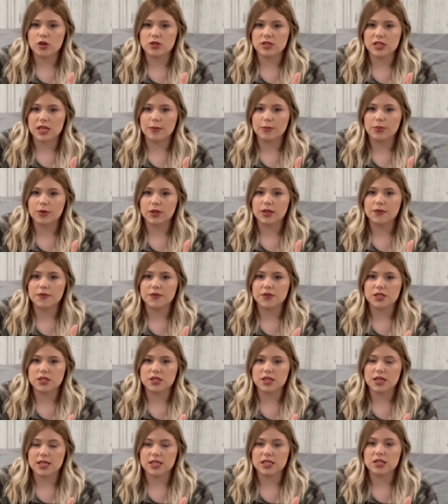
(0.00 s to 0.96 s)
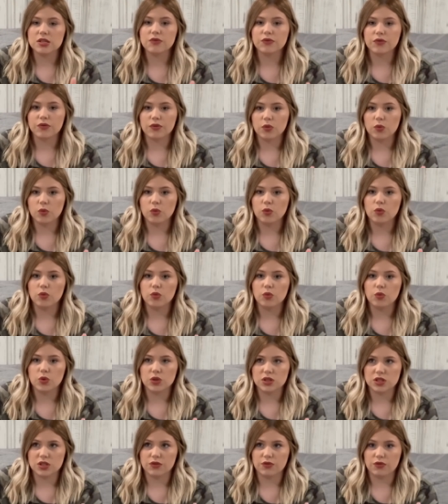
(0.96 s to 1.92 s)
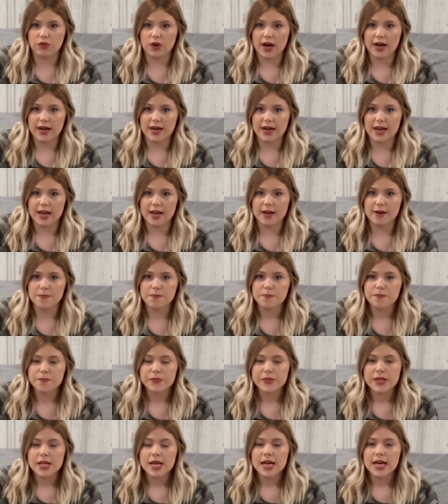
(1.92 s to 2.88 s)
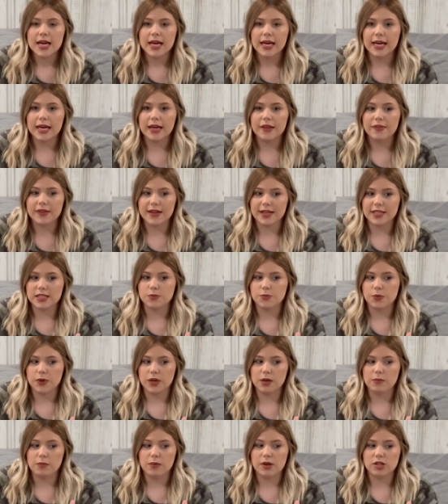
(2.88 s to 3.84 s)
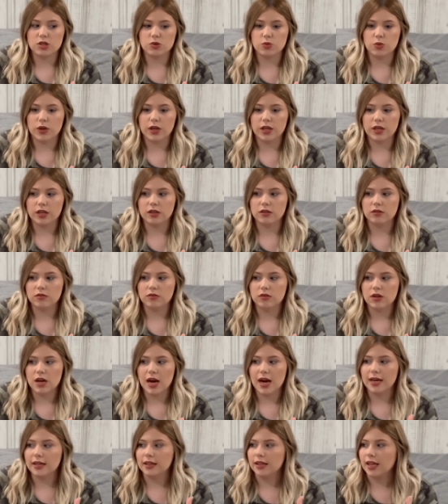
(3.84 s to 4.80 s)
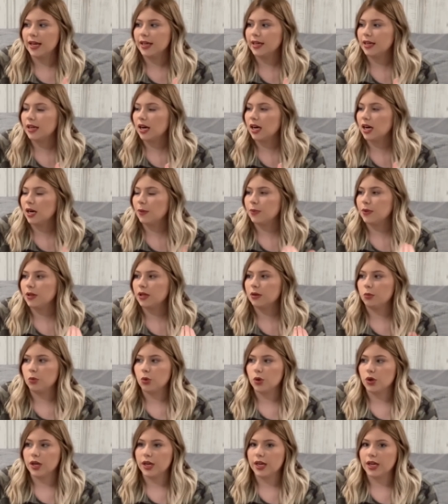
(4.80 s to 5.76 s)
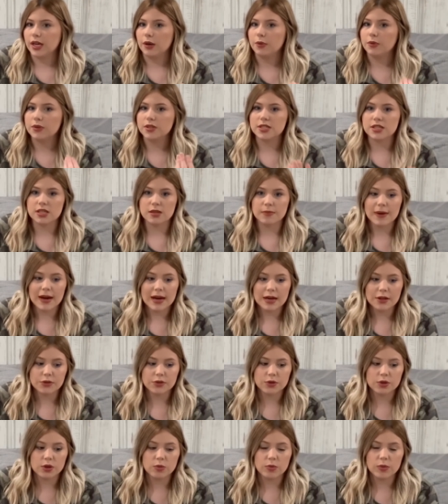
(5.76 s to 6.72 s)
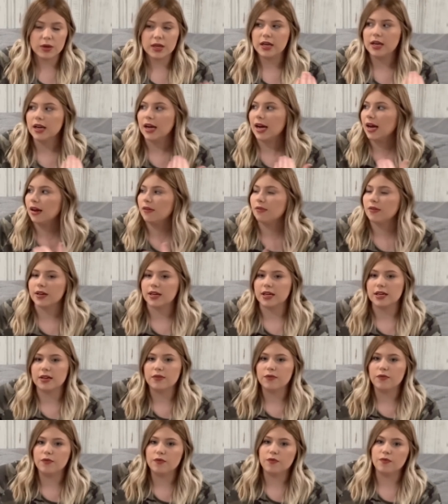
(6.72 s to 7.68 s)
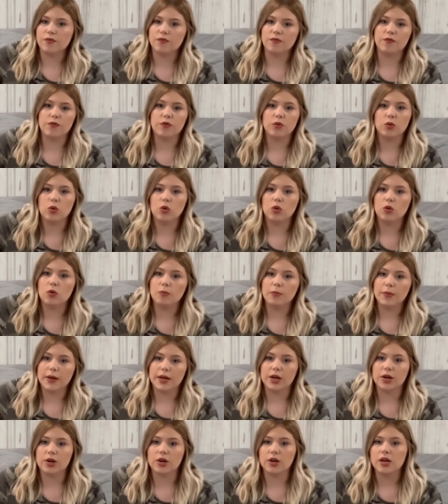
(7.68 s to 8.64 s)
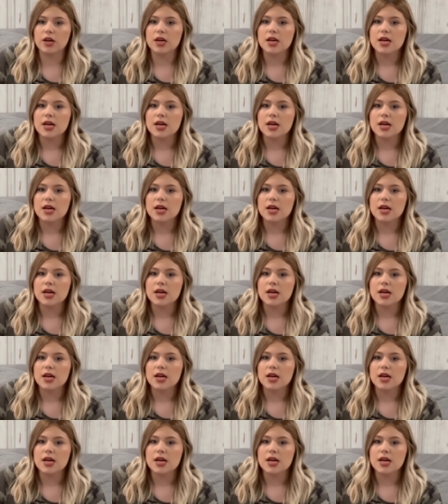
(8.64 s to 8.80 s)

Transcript: I believe is, is was Friday and that's pretty much when I like got up in the morning and went to the bathroom and I have like a full mirror